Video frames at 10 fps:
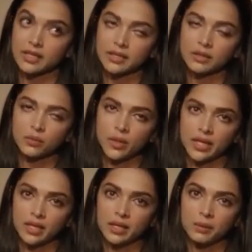yeah, I think
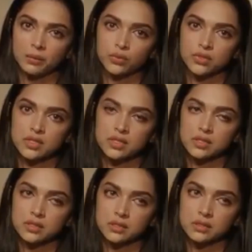waking up
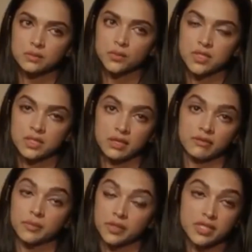was was
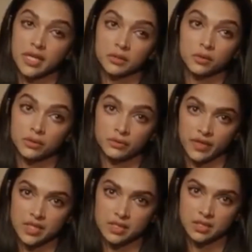tough because I didn't want
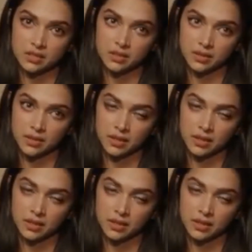to face